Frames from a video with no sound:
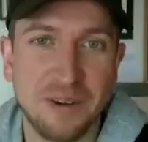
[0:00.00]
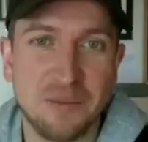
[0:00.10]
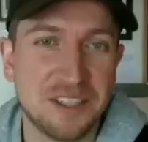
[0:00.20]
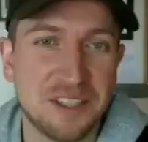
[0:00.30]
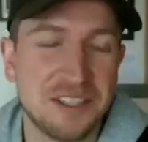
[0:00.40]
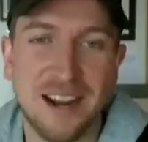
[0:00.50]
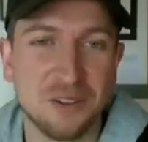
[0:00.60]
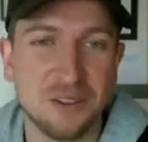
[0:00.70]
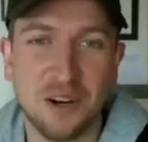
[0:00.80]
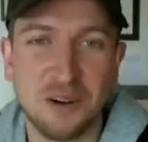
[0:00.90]
We sat on
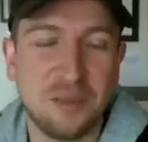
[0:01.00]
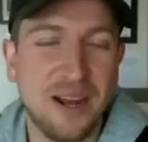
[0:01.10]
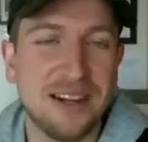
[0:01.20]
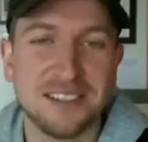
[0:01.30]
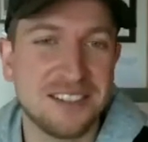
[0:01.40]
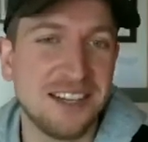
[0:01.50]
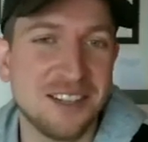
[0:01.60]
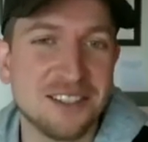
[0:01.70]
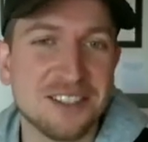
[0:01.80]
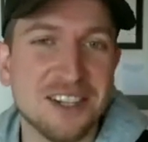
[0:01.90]
those concrete pads and just ate
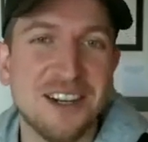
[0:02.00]
lunch.